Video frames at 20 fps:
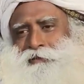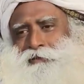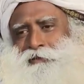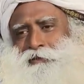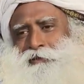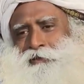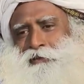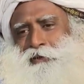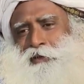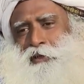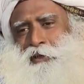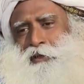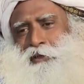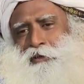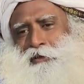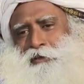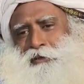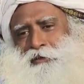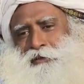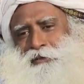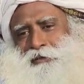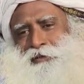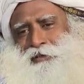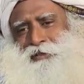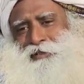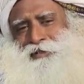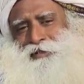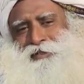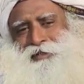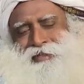So,
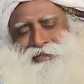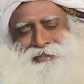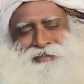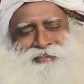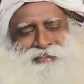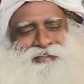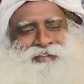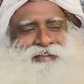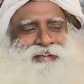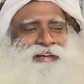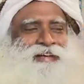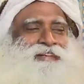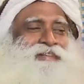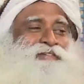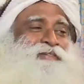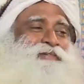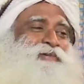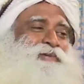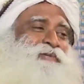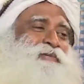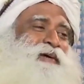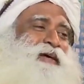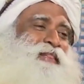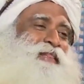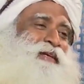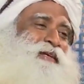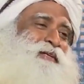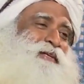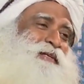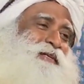I don't know when
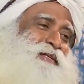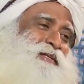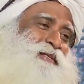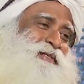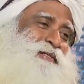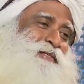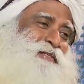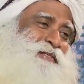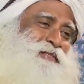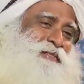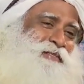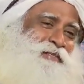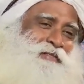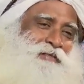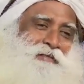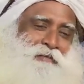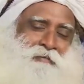they did this,